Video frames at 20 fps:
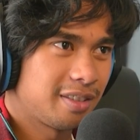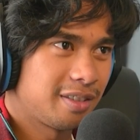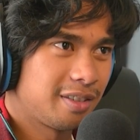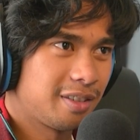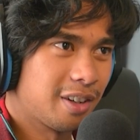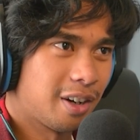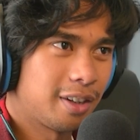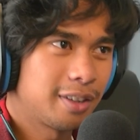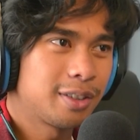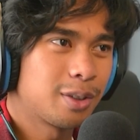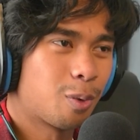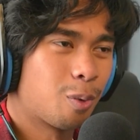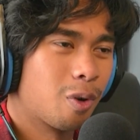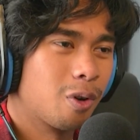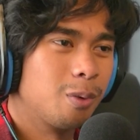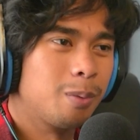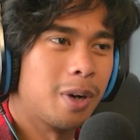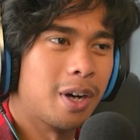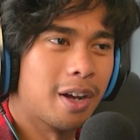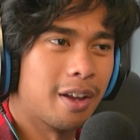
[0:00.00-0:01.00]
Dog's a
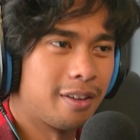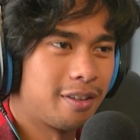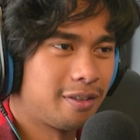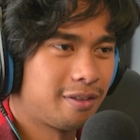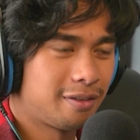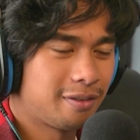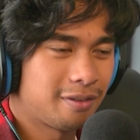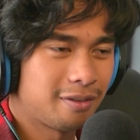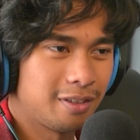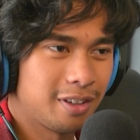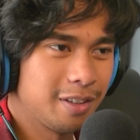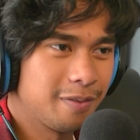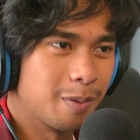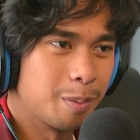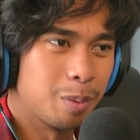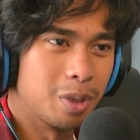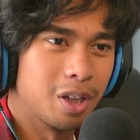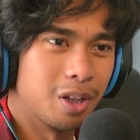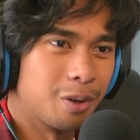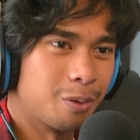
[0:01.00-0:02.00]
robot. Leave him
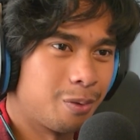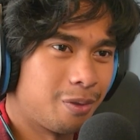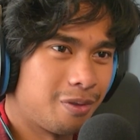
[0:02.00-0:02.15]
alone.